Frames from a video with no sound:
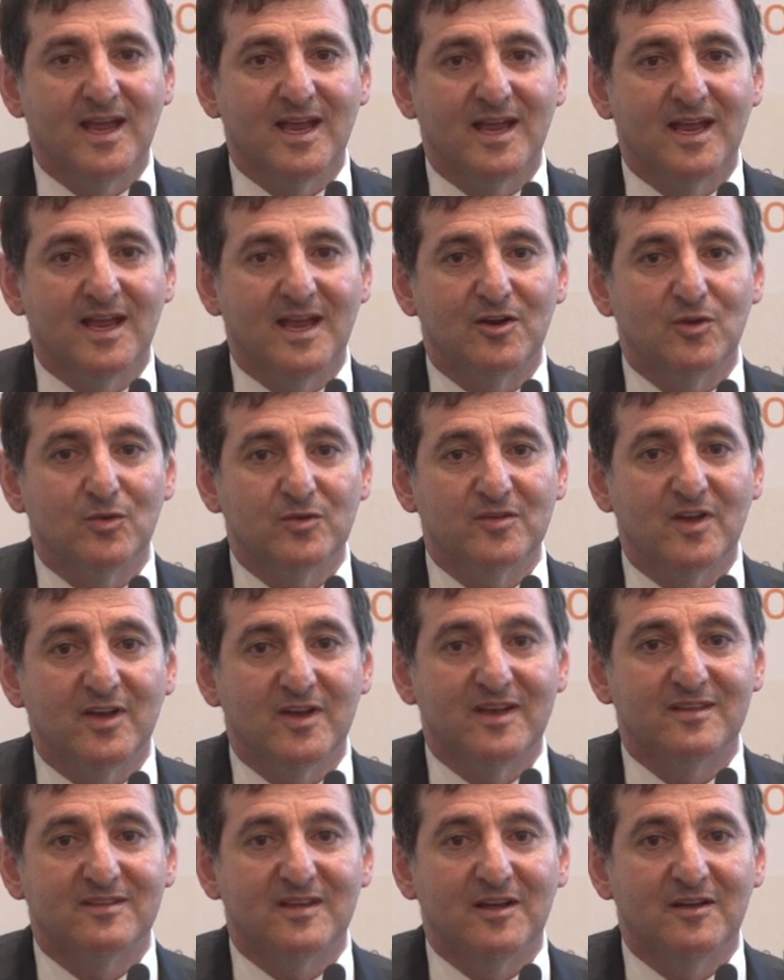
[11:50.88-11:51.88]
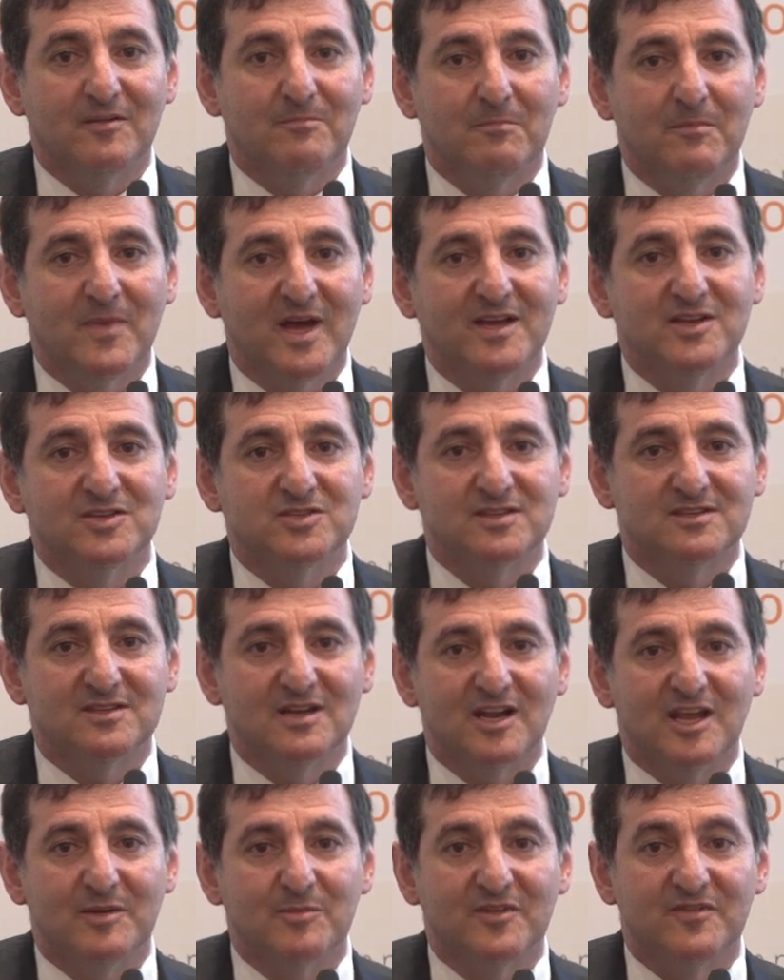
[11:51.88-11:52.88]
It also is a major
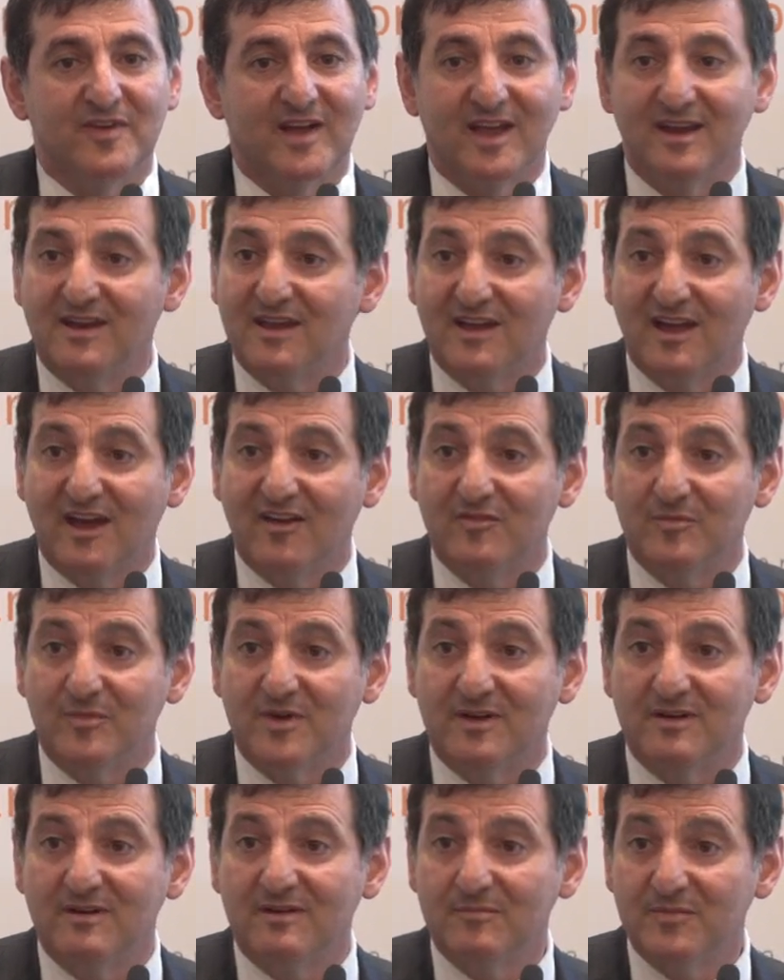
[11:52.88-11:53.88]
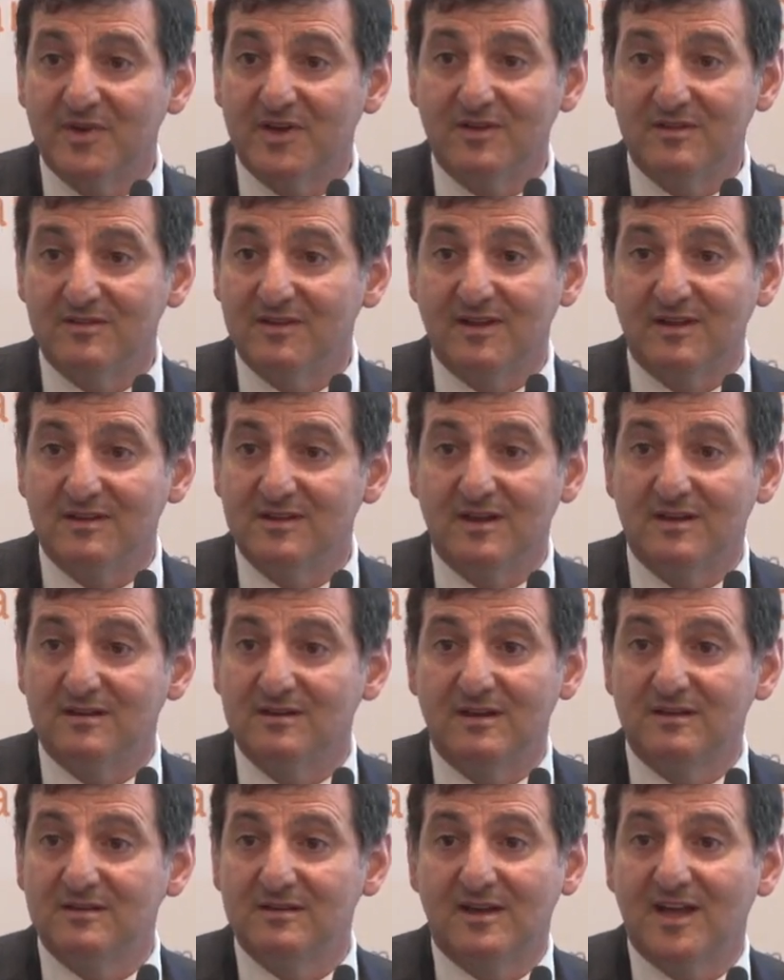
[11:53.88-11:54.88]
dilemma for any government, because you
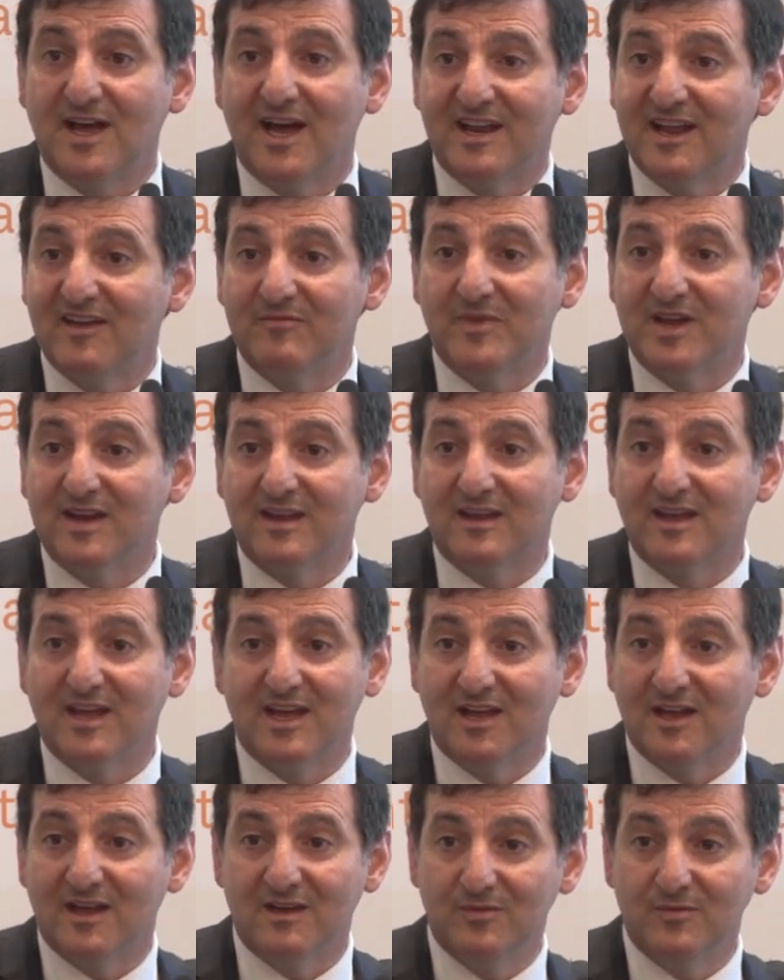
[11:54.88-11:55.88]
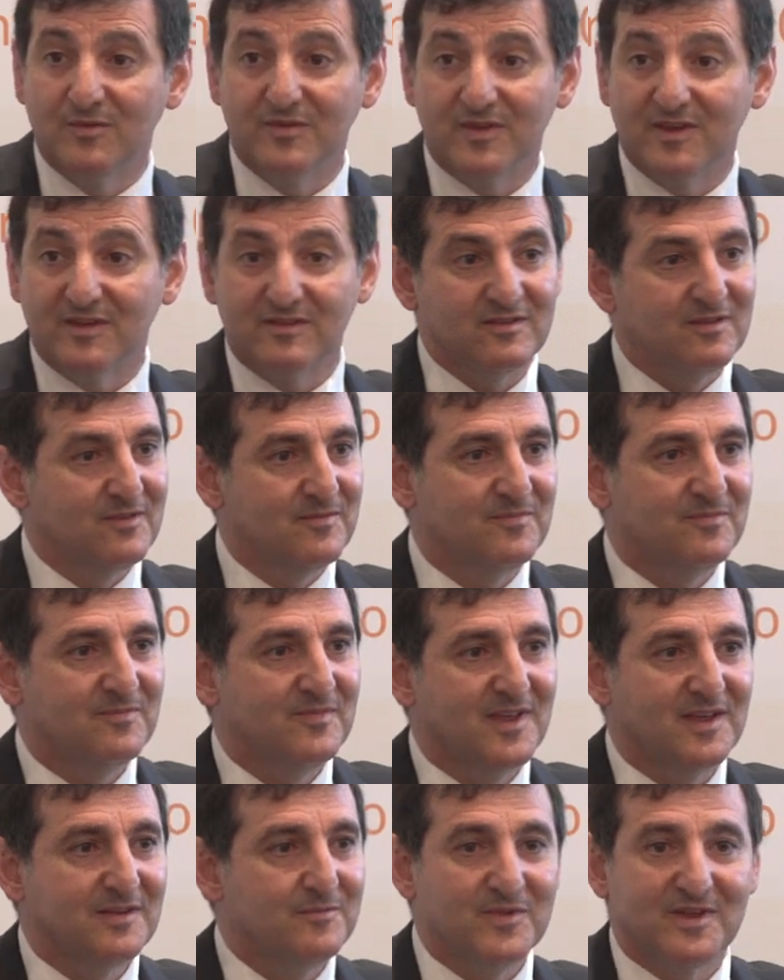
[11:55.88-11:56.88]
can't have Medicare with this.
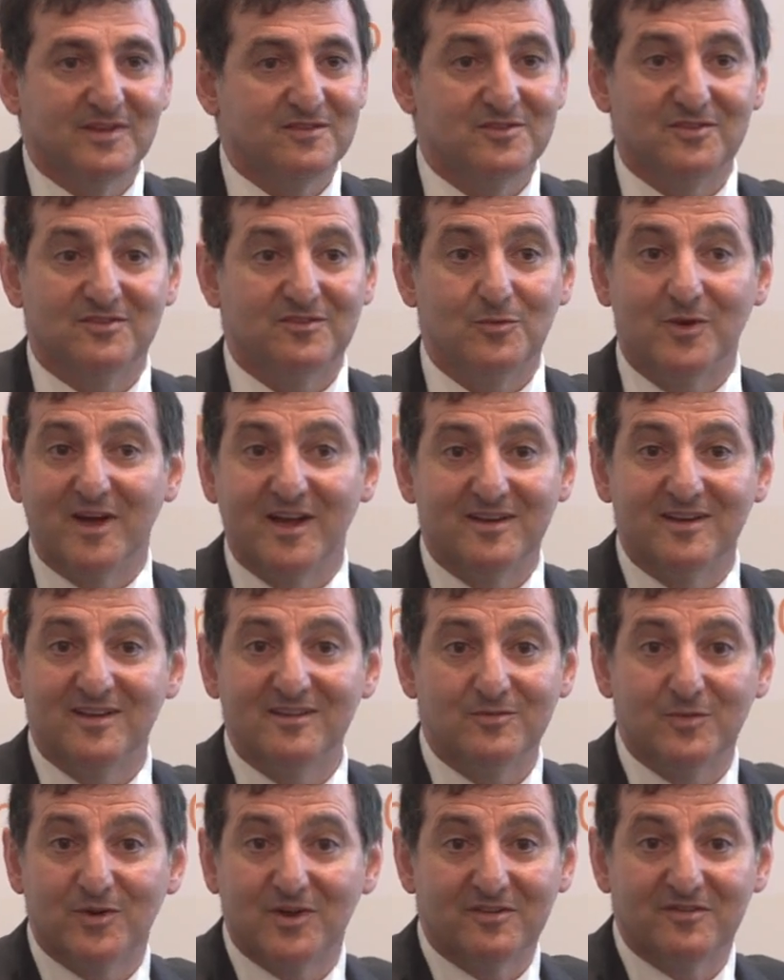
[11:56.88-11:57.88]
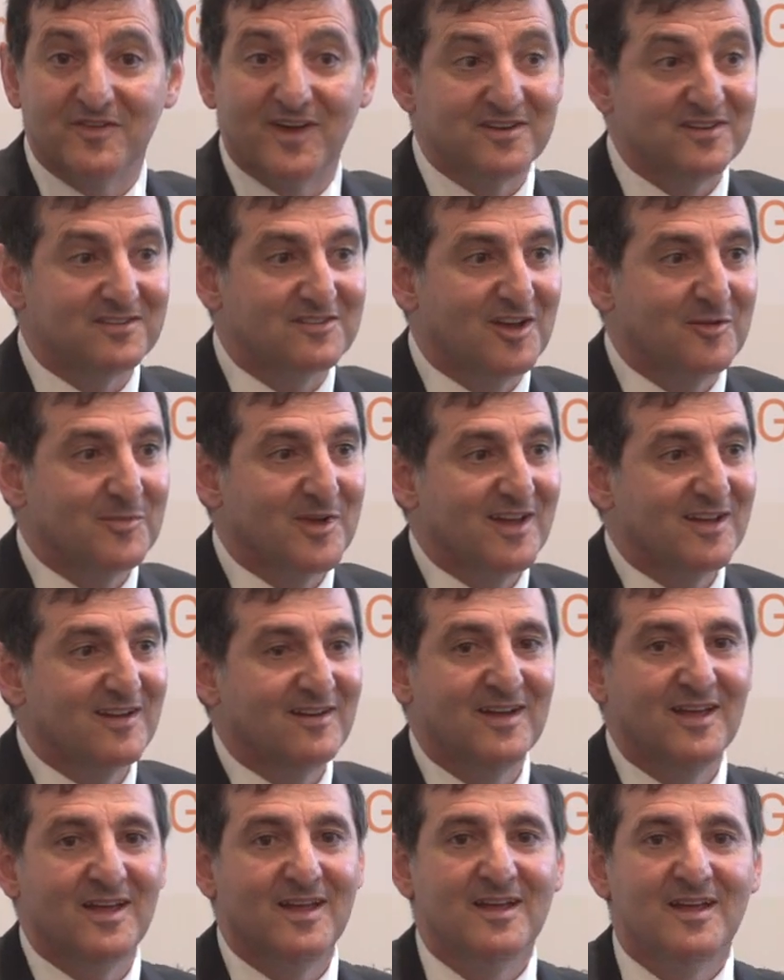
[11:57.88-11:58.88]
It's just the way it is. We've got to fund it somehow.